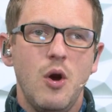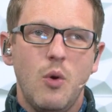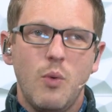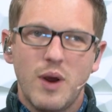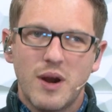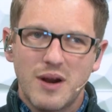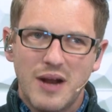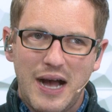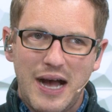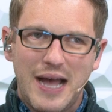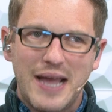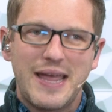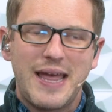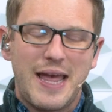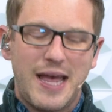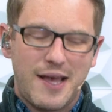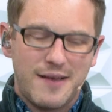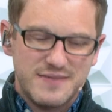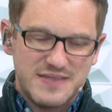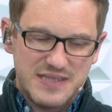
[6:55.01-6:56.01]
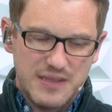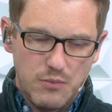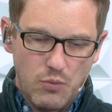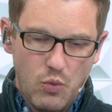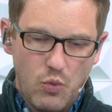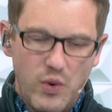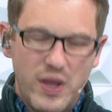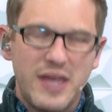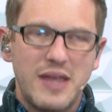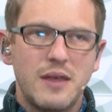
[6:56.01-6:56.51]
where I have
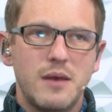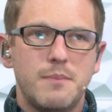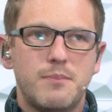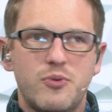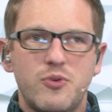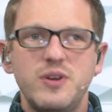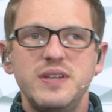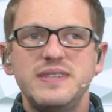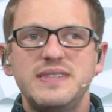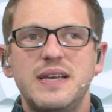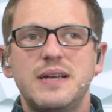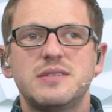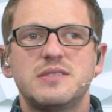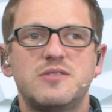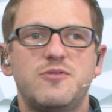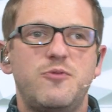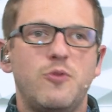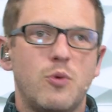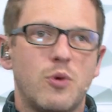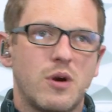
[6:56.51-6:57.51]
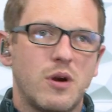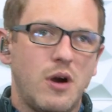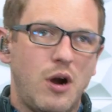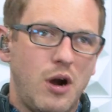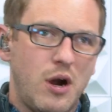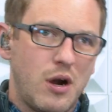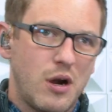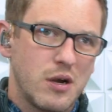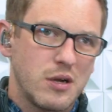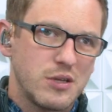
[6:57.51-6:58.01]
some wing presets for
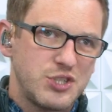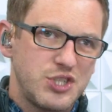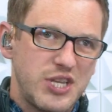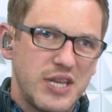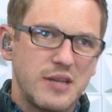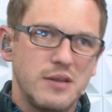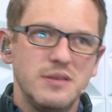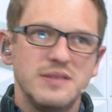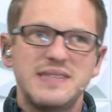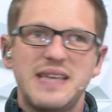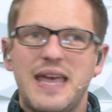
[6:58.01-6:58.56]
our channels